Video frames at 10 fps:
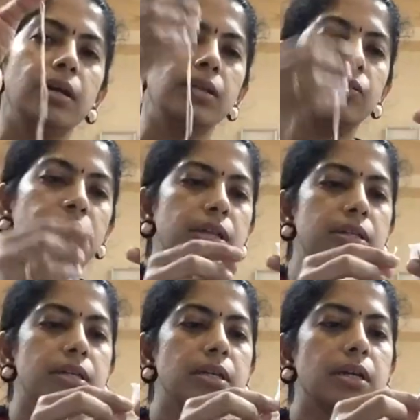Thread it,
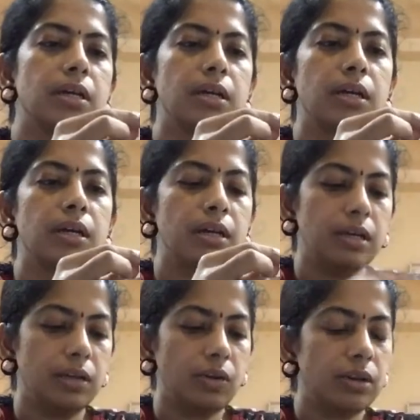
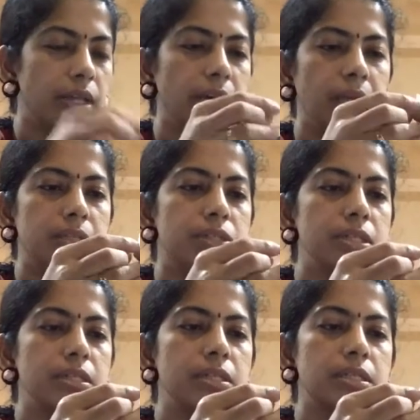not the
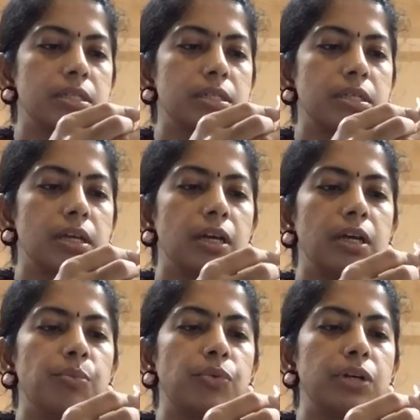edges.
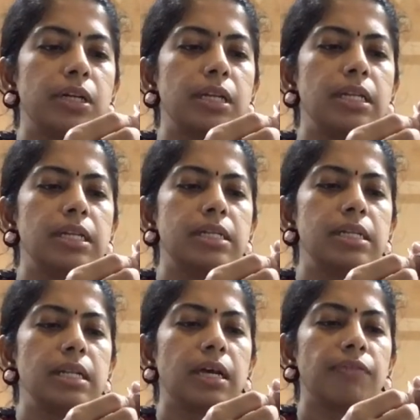Put it a
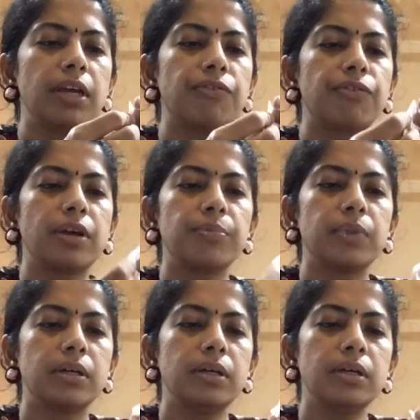little away from the